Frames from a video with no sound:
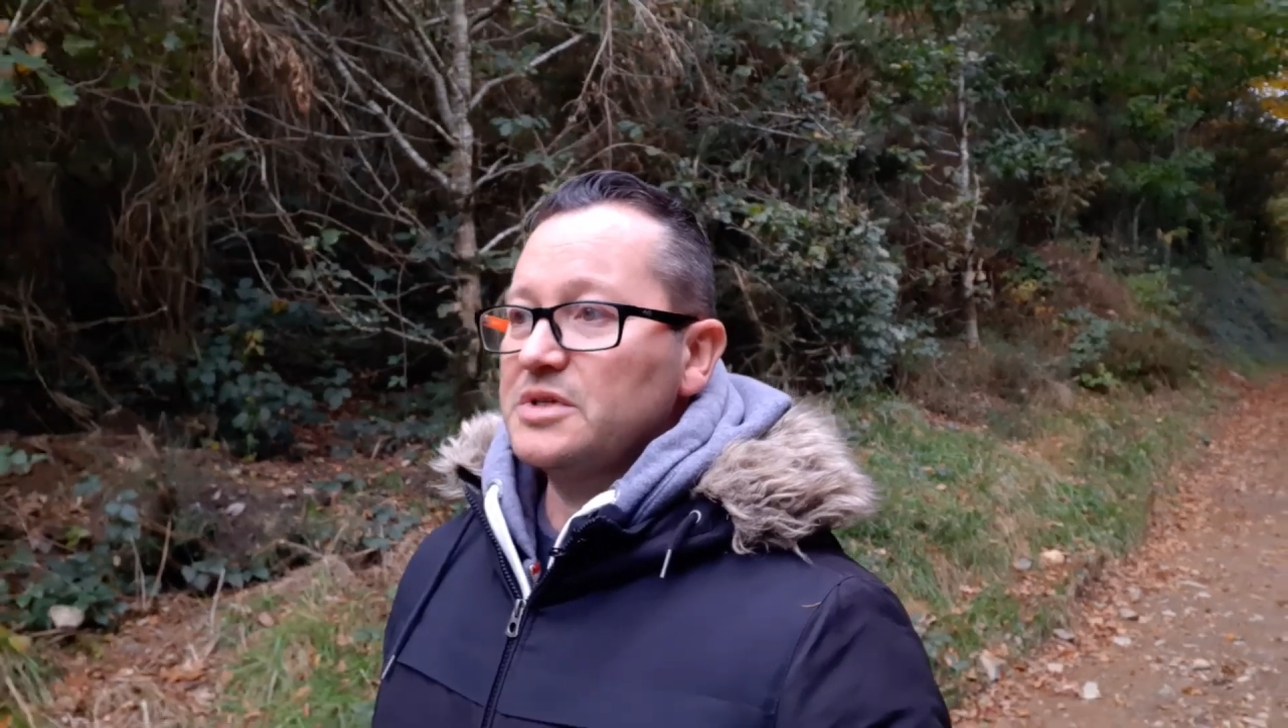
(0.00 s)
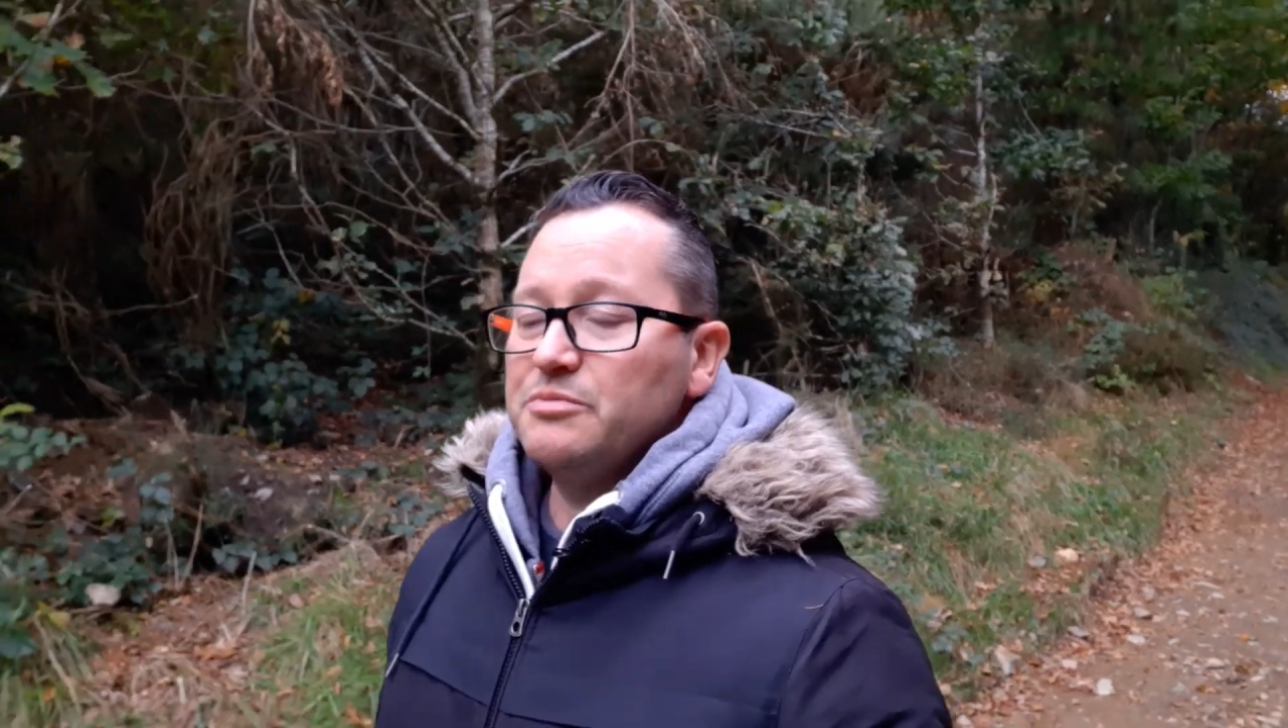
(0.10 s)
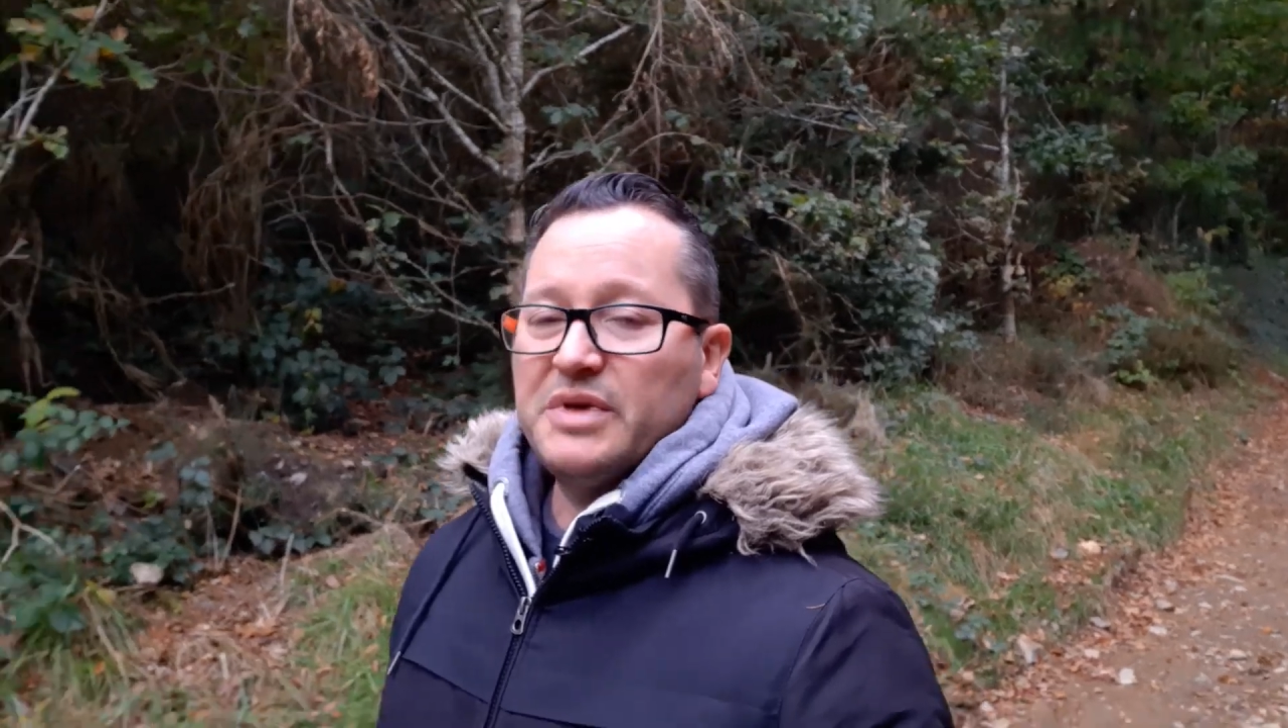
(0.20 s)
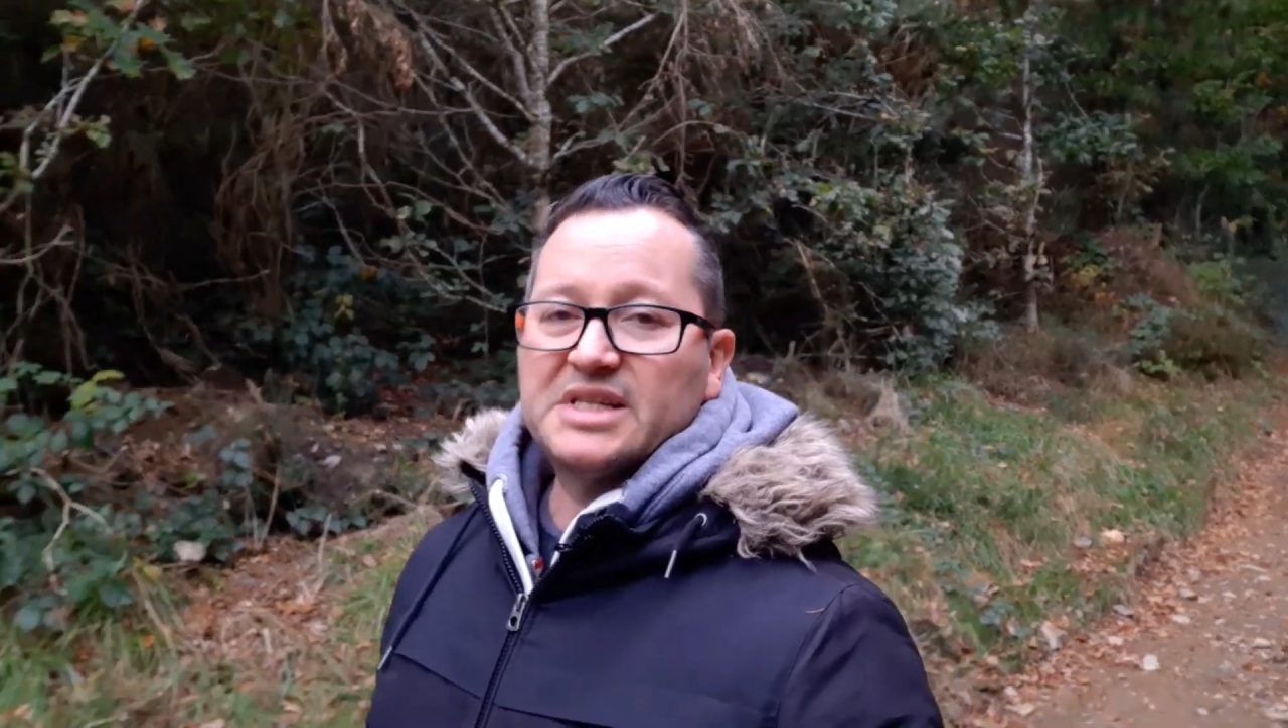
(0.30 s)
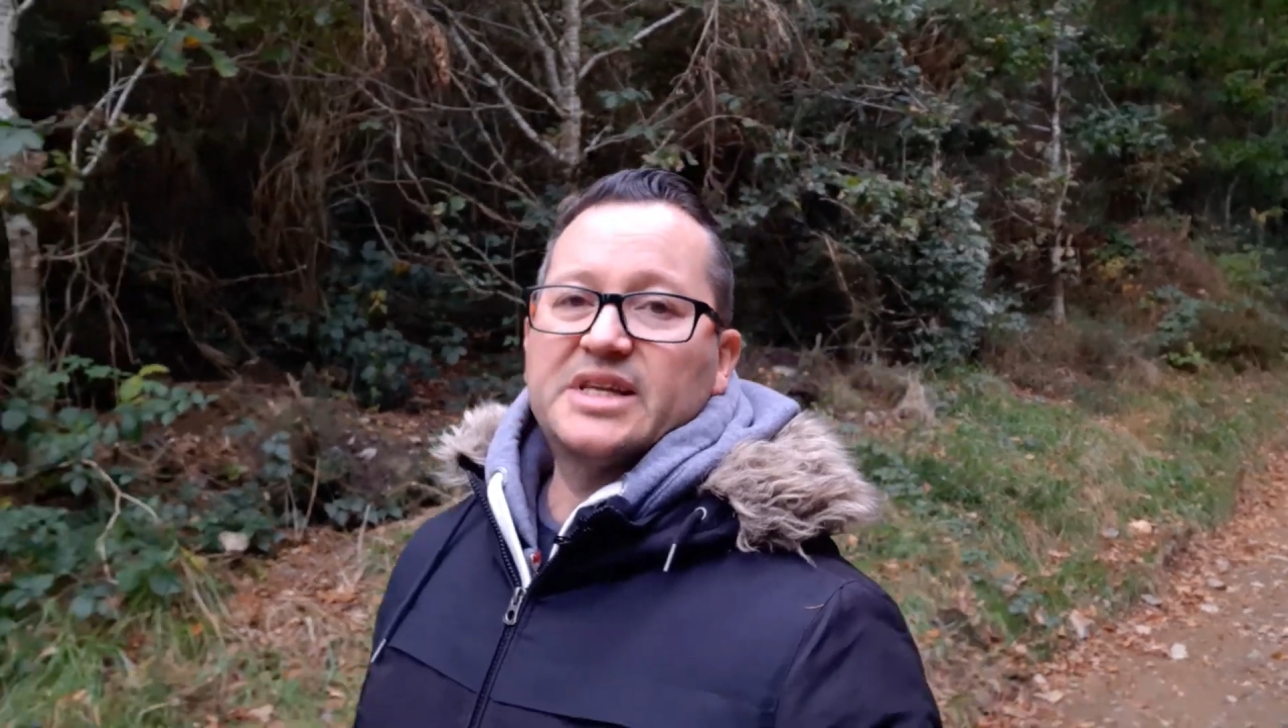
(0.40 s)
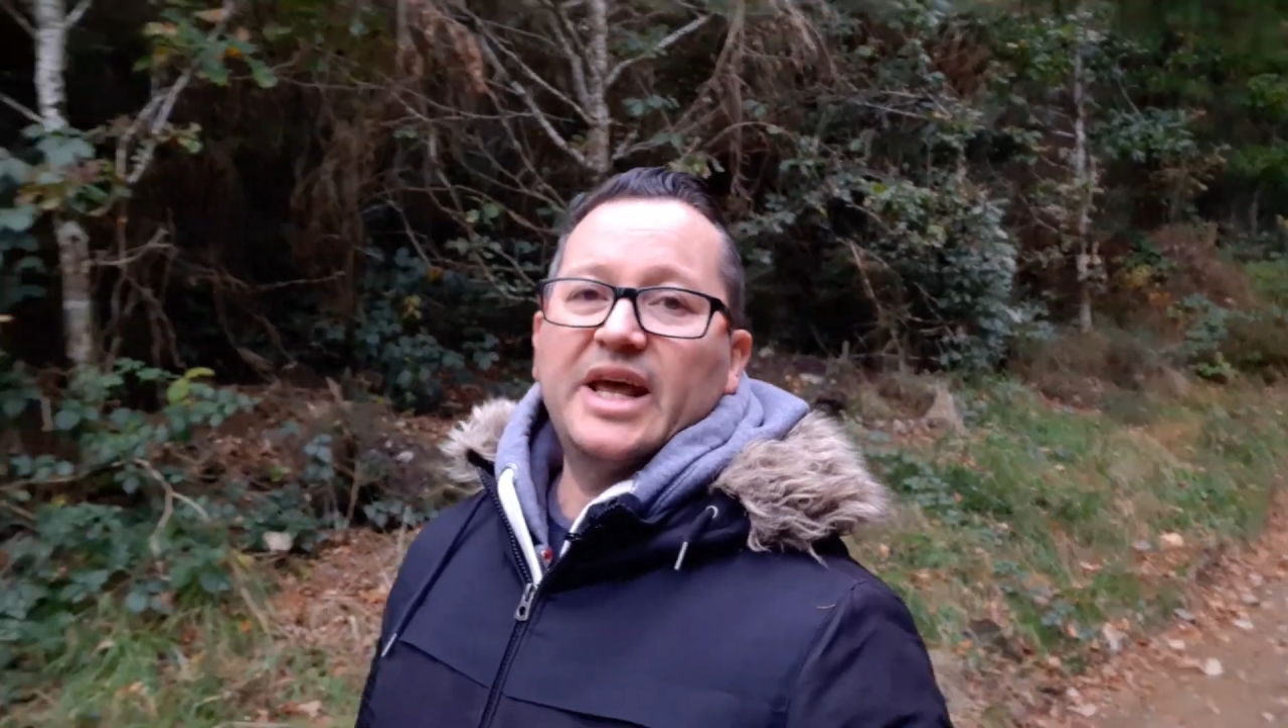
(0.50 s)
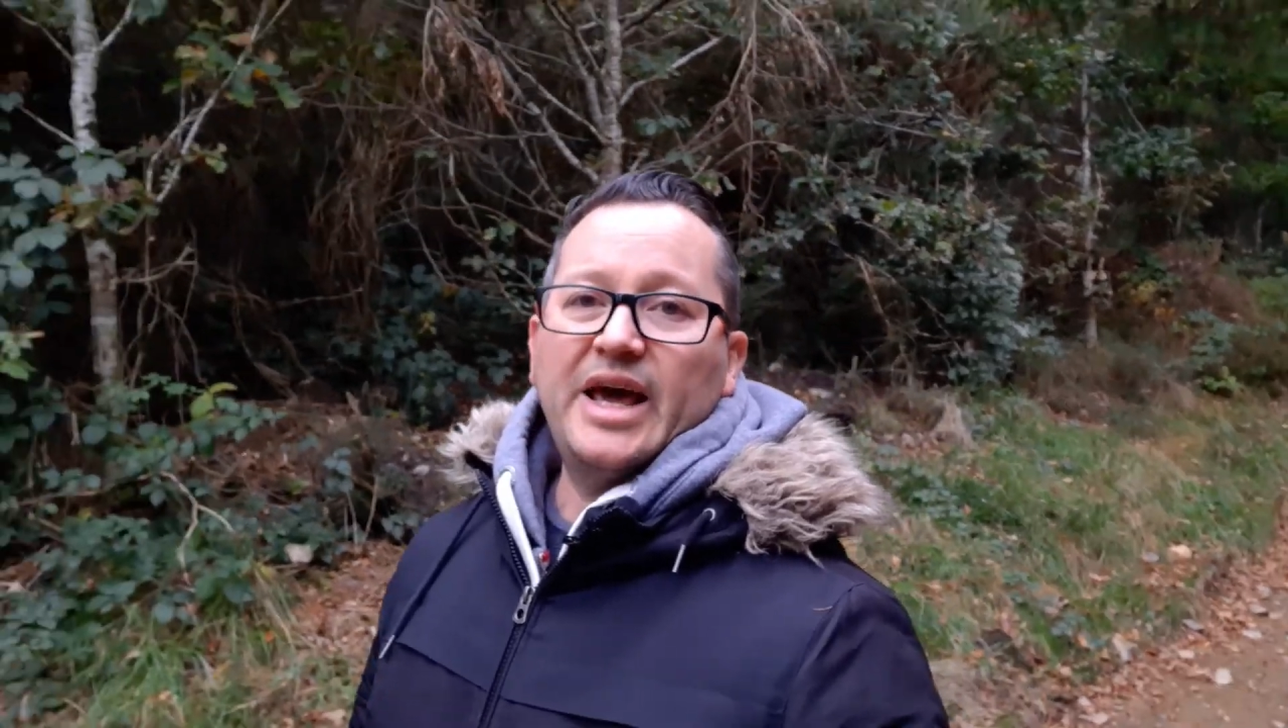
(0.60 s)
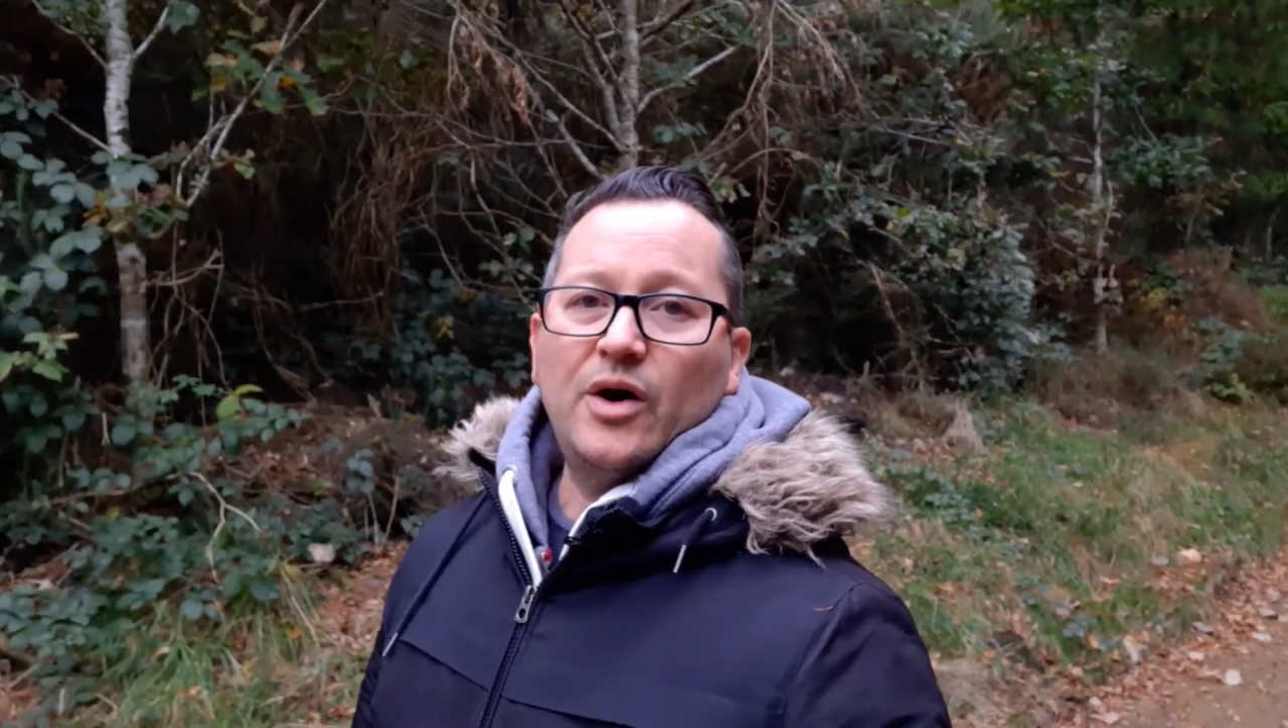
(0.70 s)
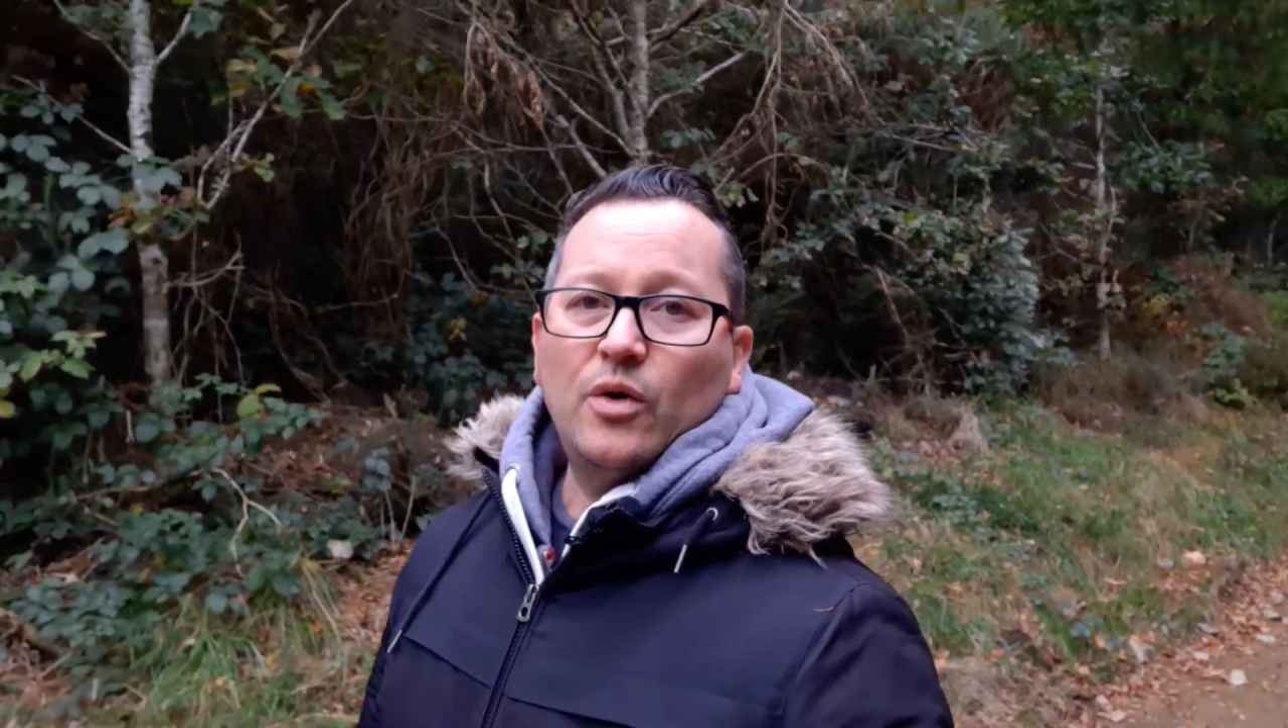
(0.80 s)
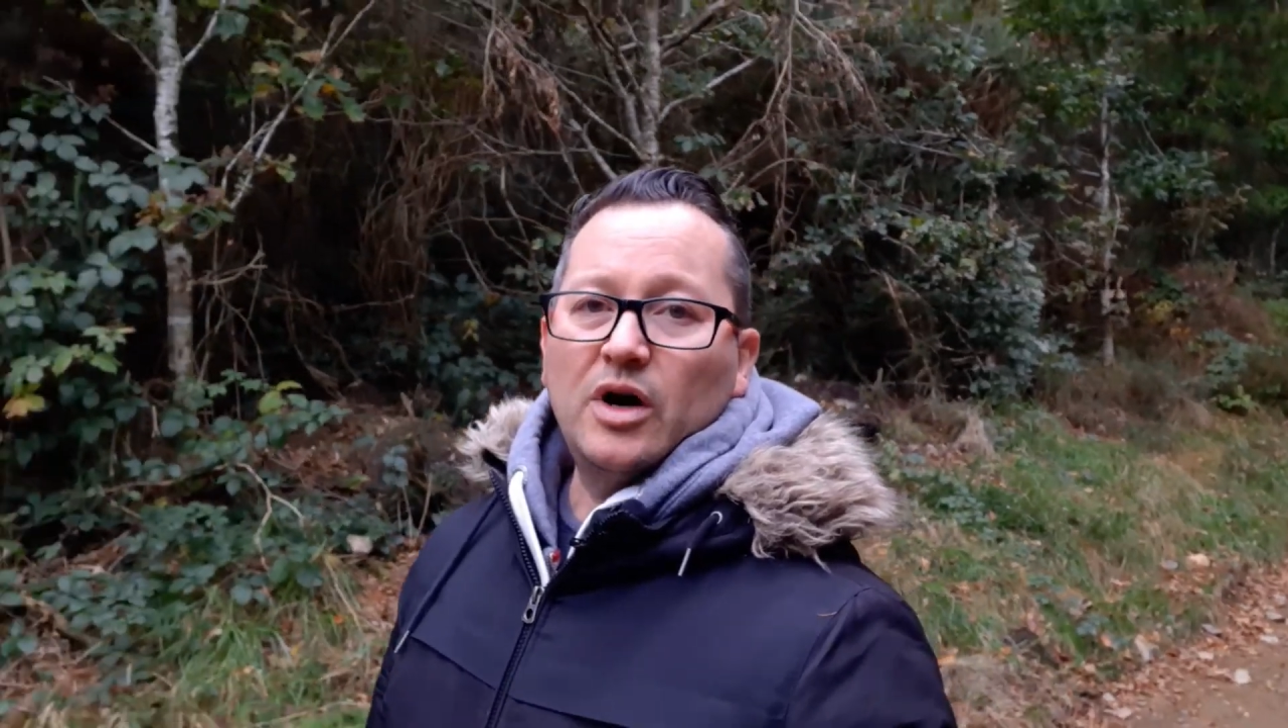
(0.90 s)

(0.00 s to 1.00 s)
missing out